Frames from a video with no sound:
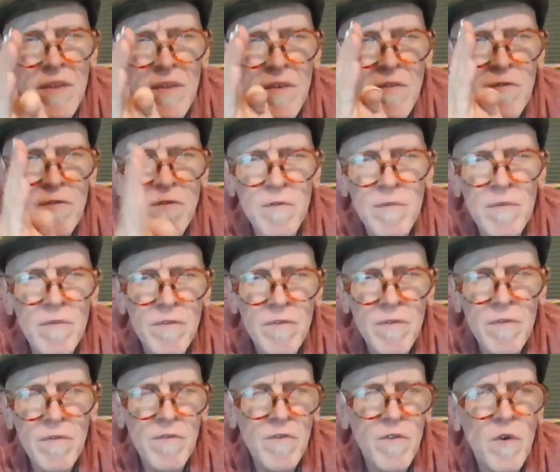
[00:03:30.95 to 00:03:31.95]
the
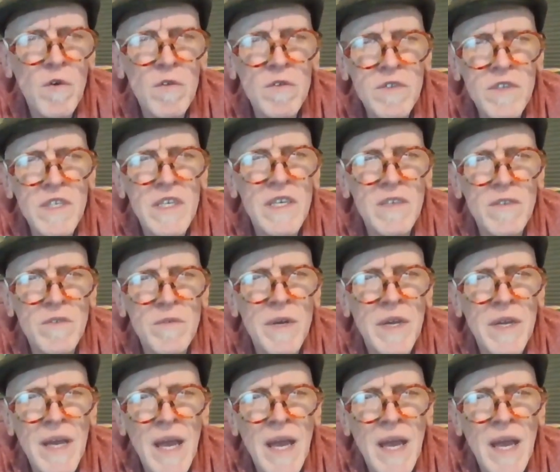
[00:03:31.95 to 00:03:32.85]
full 6-string